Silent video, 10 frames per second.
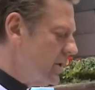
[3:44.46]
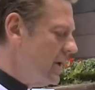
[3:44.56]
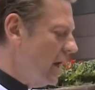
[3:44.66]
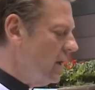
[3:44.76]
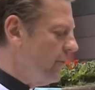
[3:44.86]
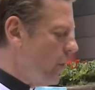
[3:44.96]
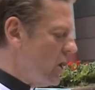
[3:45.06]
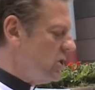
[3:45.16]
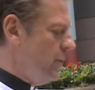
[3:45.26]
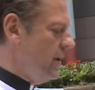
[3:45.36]
another
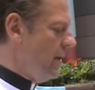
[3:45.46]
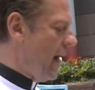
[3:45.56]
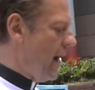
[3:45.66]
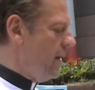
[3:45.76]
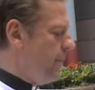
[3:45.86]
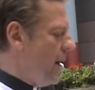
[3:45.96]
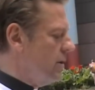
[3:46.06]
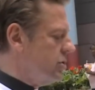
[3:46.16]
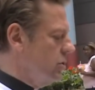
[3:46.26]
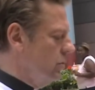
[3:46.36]
freshman, Hyde
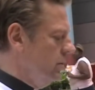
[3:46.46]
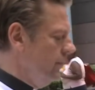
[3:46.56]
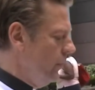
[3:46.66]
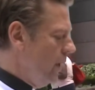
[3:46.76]
Park student.